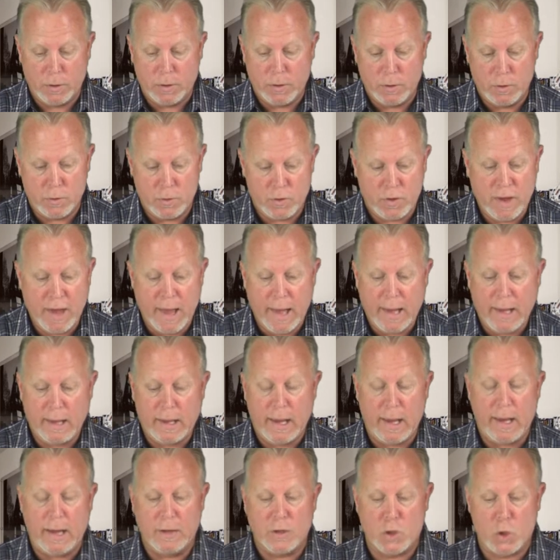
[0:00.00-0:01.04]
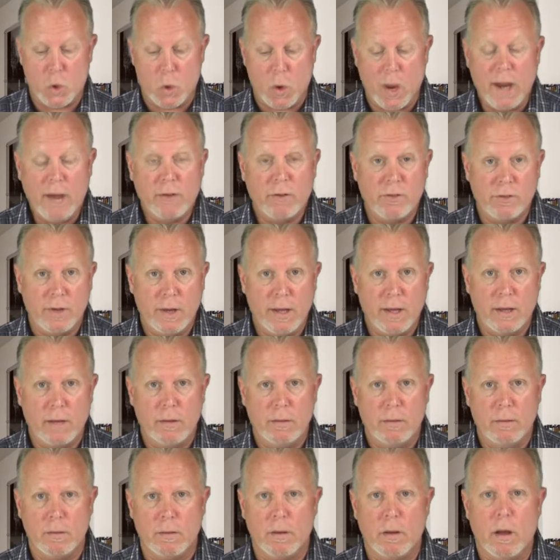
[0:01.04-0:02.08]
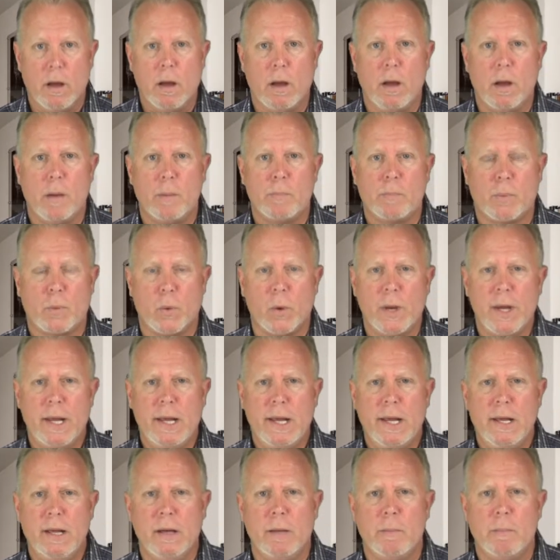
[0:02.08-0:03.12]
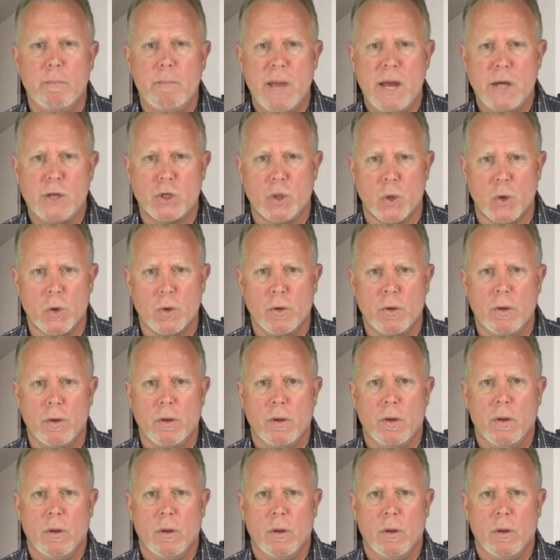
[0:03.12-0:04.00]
you take a tracing pre-measured